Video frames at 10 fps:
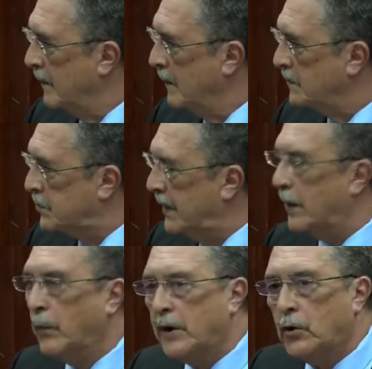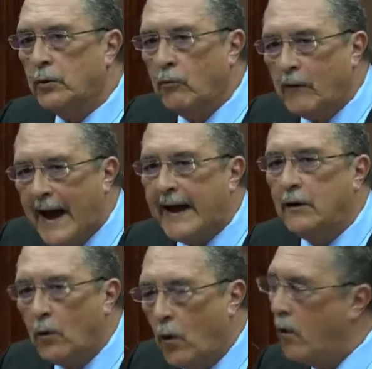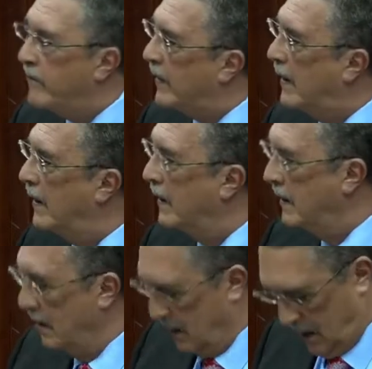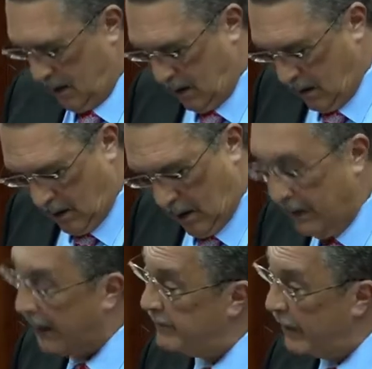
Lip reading: so that we could ride over that very